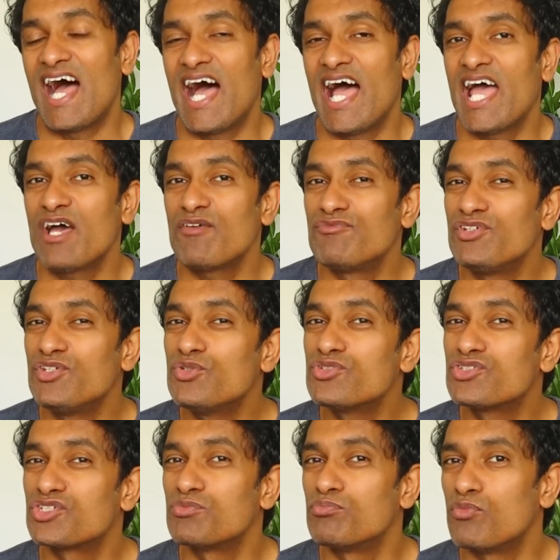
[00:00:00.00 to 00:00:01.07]
I have
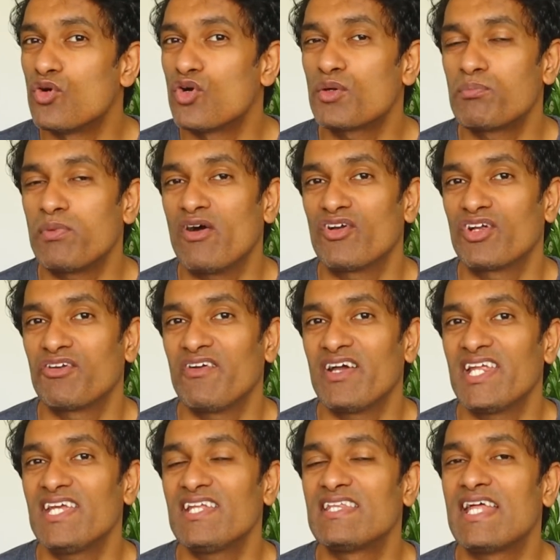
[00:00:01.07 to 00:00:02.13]
used more Power
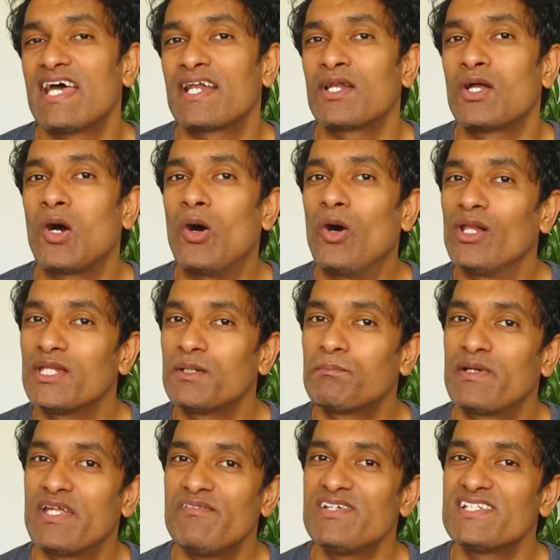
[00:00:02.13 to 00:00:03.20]
Query than all the
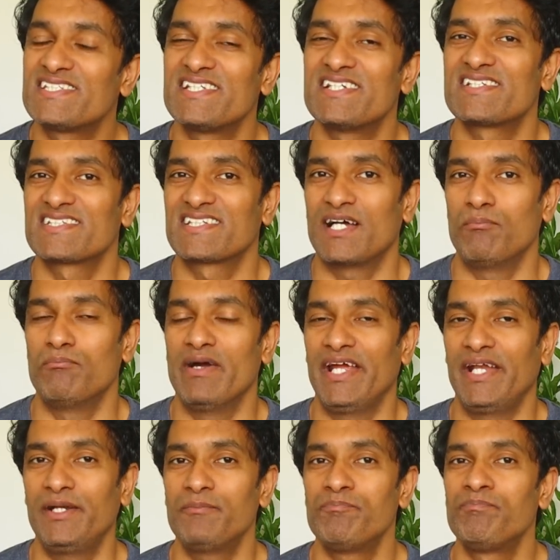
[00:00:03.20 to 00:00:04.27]
previous years
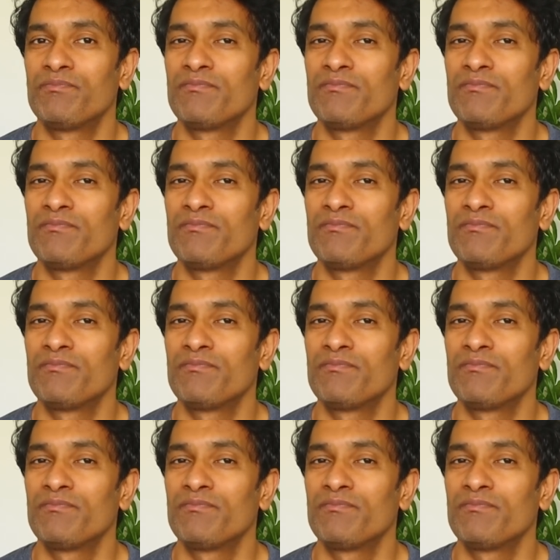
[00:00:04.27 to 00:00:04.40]
combined.